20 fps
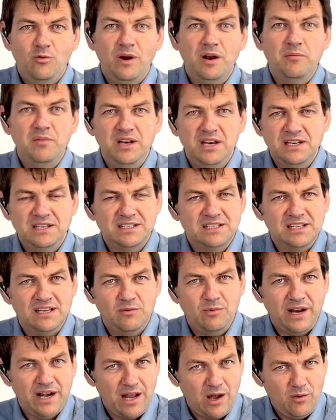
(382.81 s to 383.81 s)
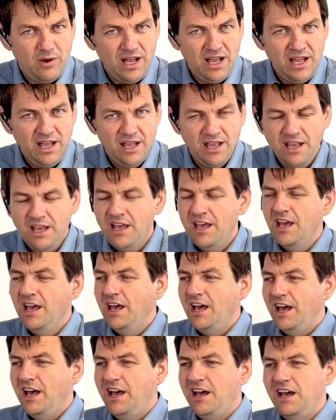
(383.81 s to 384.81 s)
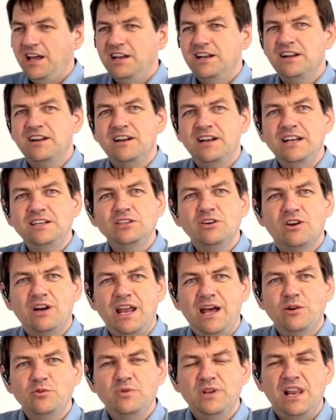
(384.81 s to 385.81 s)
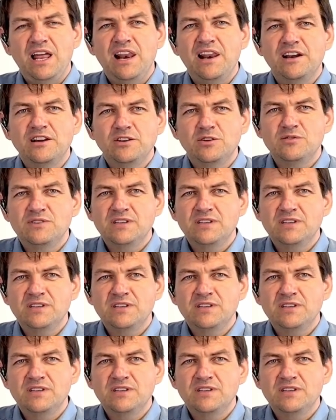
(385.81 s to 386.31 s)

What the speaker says: 1 minute till 1 hour, the NETIO Cloud will alert you